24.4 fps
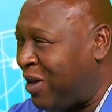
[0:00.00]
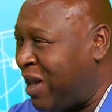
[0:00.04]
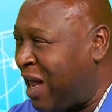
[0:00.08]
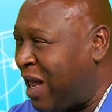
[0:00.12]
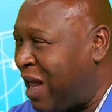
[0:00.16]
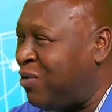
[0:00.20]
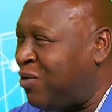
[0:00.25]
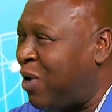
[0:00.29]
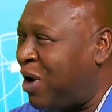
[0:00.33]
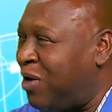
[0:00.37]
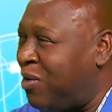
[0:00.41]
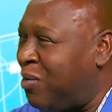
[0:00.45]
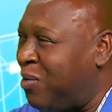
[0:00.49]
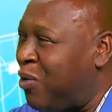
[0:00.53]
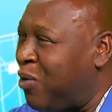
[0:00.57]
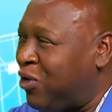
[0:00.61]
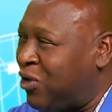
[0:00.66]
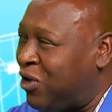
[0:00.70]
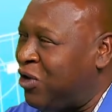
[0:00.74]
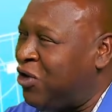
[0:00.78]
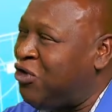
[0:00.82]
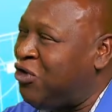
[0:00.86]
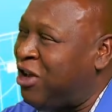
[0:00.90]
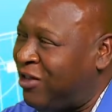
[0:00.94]
is one of the
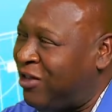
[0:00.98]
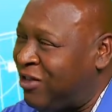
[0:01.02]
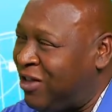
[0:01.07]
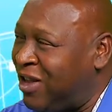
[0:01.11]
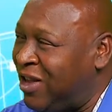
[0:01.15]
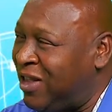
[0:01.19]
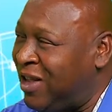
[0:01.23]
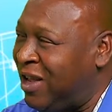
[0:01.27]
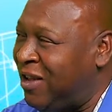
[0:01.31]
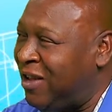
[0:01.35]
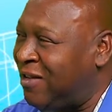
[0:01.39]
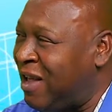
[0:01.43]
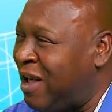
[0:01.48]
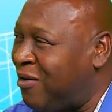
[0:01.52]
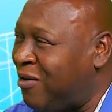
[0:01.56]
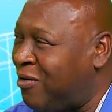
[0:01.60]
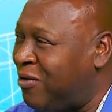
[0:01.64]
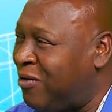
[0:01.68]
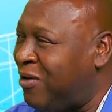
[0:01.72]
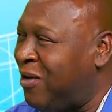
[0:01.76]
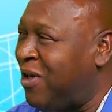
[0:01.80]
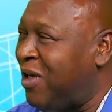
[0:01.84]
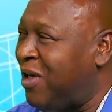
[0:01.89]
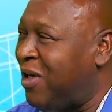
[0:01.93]
most interesting things
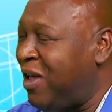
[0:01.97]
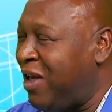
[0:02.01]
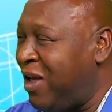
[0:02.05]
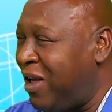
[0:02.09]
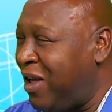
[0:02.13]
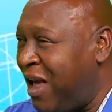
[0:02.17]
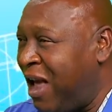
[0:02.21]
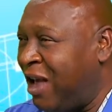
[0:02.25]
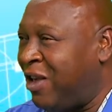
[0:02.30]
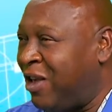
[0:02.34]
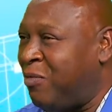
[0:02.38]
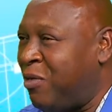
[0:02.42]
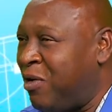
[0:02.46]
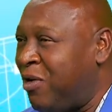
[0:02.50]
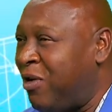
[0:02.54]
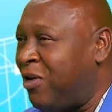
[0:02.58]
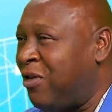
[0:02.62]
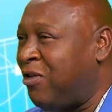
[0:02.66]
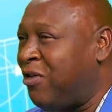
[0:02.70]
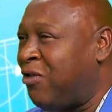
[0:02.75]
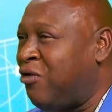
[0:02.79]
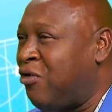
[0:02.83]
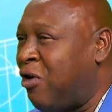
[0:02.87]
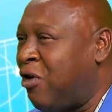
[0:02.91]
I've
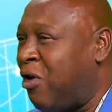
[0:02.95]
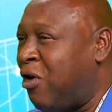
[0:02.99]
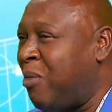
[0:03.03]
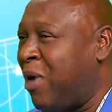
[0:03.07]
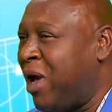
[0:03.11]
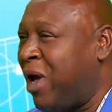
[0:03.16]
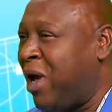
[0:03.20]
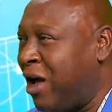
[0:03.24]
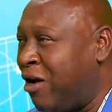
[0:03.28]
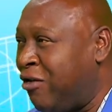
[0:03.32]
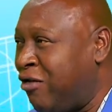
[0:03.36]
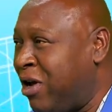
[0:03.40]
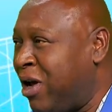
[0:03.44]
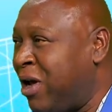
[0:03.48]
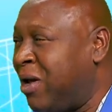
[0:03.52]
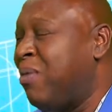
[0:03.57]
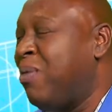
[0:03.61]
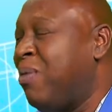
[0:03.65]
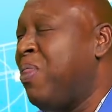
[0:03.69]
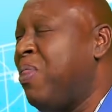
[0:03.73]
experienced throughout my career.